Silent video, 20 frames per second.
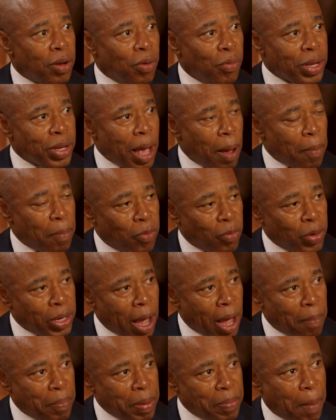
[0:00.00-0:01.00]
We
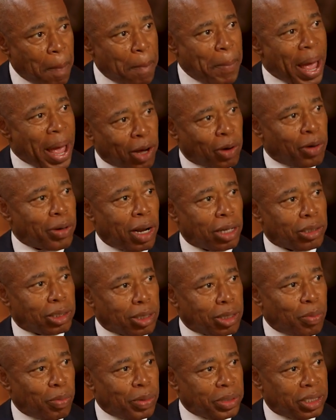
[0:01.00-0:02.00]
got people back on our
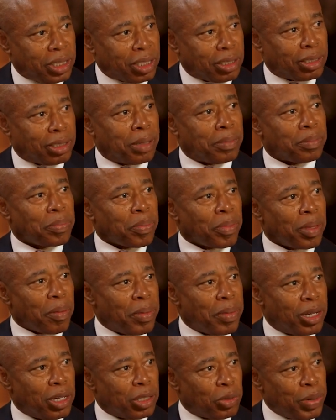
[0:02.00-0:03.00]
subway system
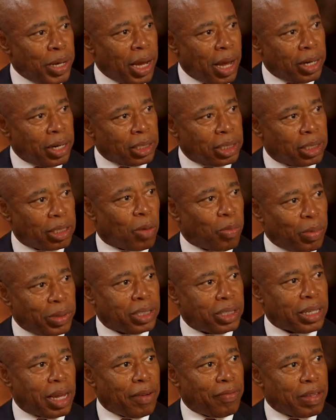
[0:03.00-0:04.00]
because we had a subway
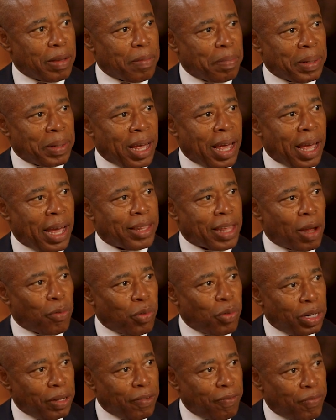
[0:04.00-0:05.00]
safety plan that
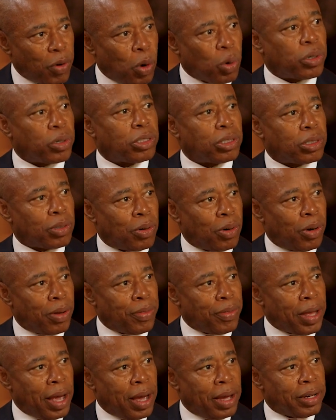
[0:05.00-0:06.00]
really focused on
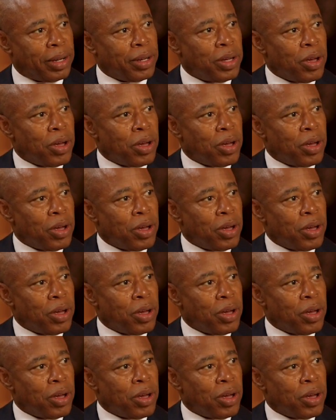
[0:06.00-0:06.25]
that.